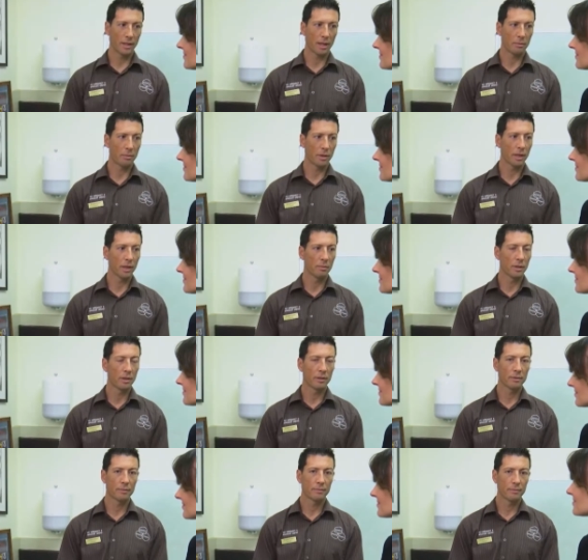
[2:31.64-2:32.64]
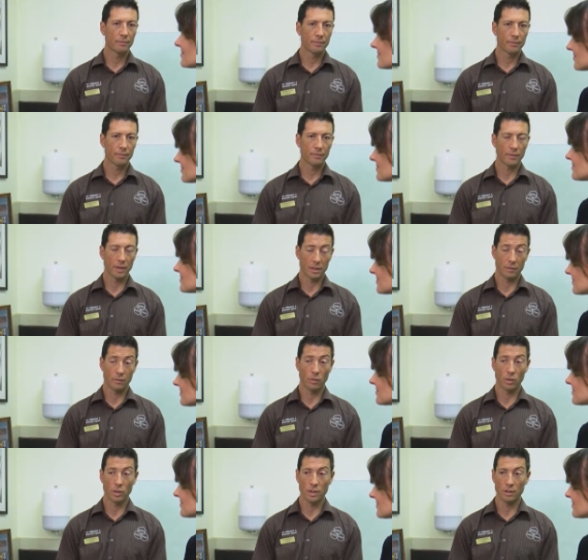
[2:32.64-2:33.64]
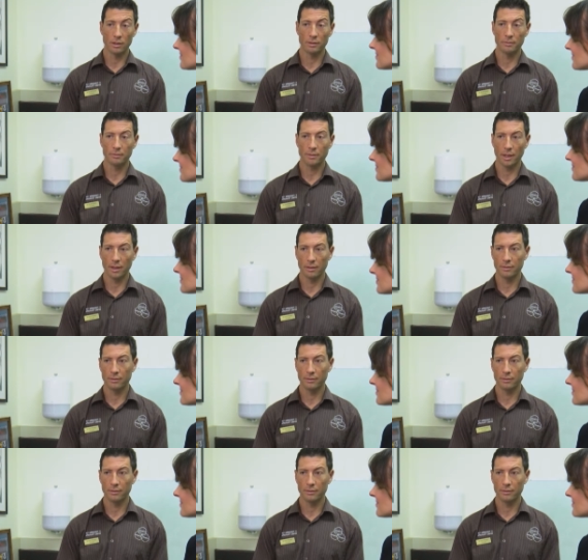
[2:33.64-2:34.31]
that predicament. That's fortunate, but